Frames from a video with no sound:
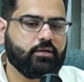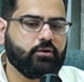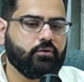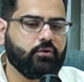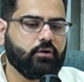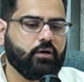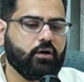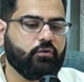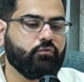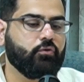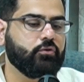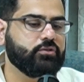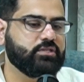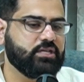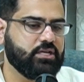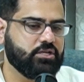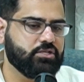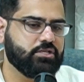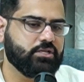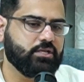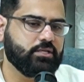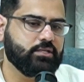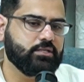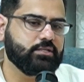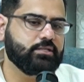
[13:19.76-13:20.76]

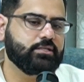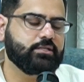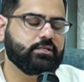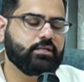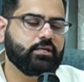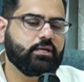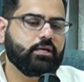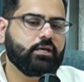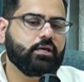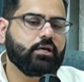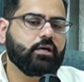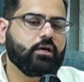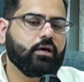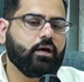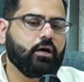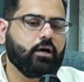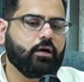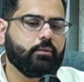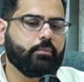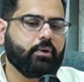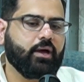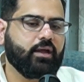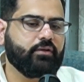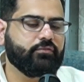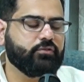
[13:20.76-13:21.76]
rotations,
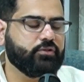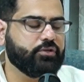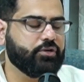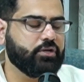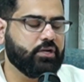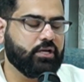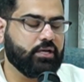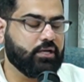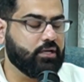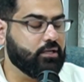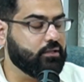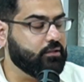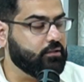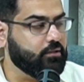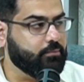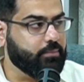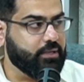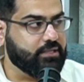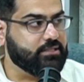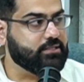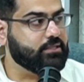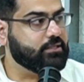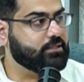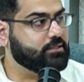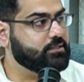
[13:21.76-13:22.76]
kind of learning the
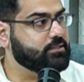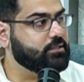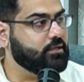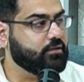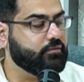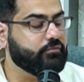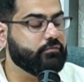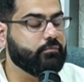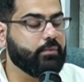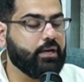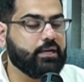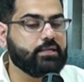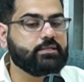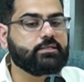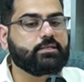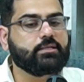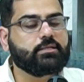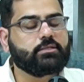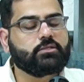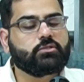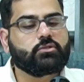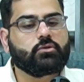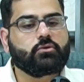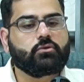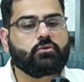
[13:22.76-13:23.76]
basics of
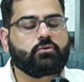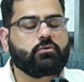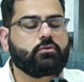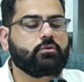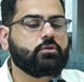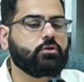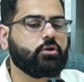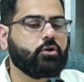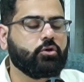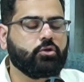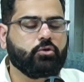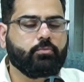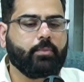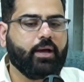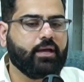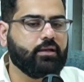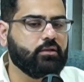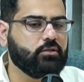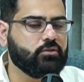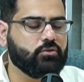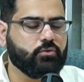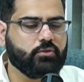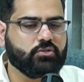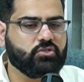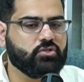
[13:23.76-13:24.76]
medicine. So you
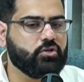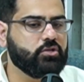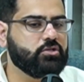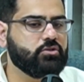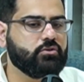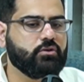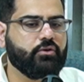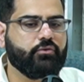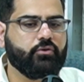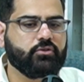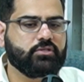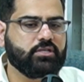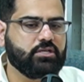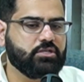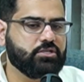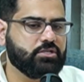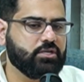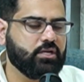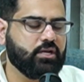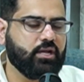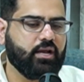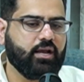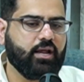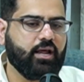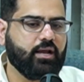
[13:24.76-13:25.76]
might do a surgery
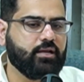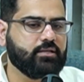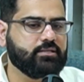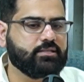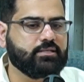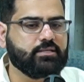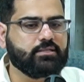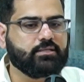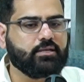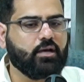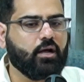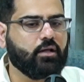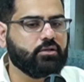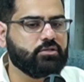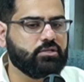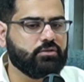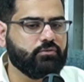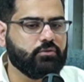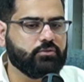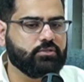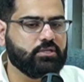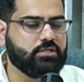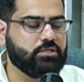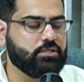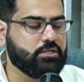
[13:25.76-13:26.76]
rotation, an anesthesiology
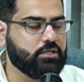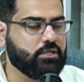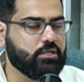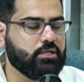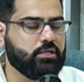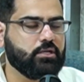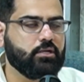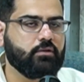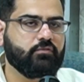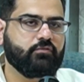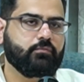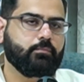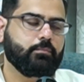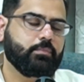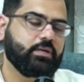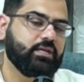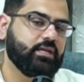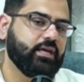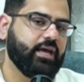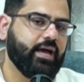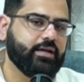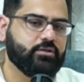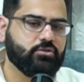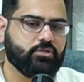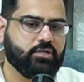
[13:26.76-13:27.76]
rotation,
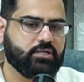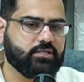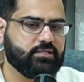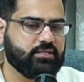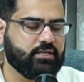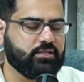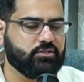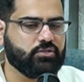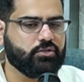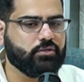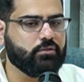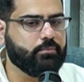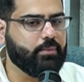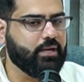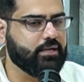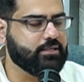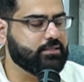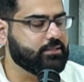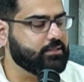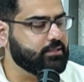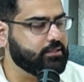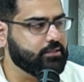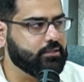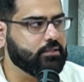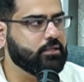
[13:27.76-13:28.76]
pediatrics, internal
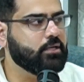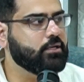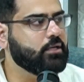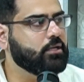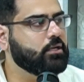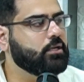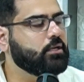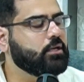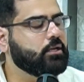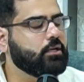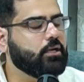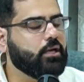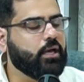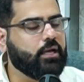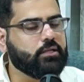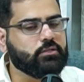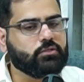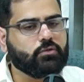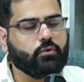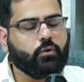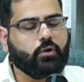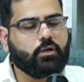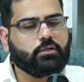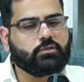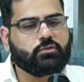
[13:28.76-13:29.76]
medicine, and
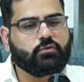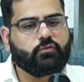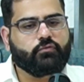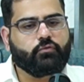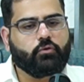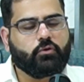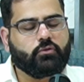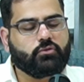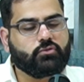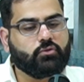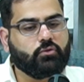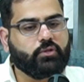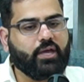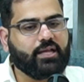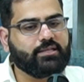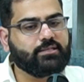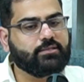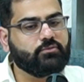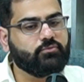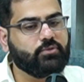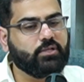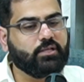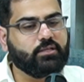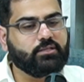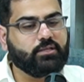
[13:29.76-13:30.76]
so on and so forth. So that's
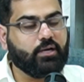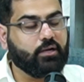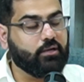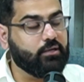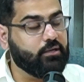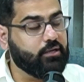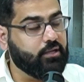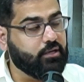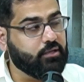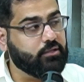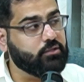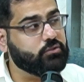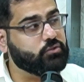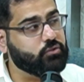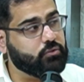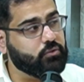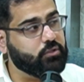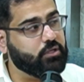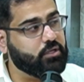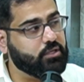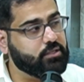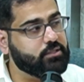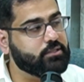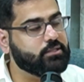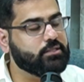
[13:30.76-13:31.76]
really done in 2
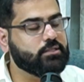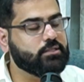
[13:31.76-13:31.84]
years.